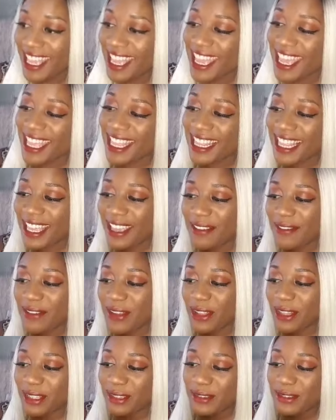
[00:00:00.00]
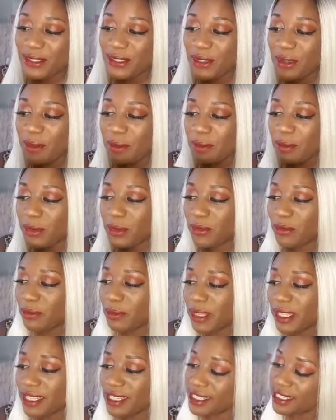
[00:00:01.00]
It like follows your
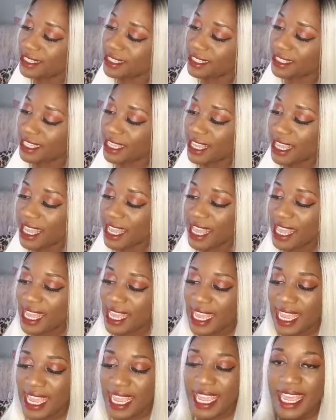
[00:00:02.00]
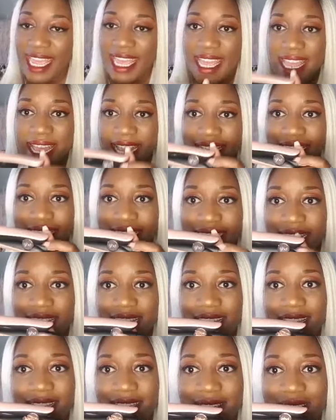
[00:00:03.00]
movements. And
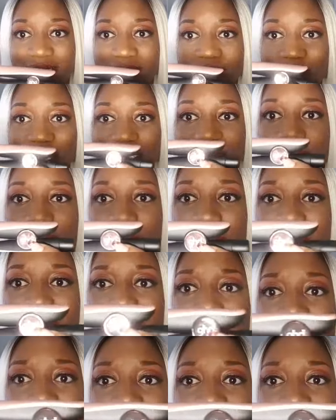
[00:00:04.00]
ooh, cute, look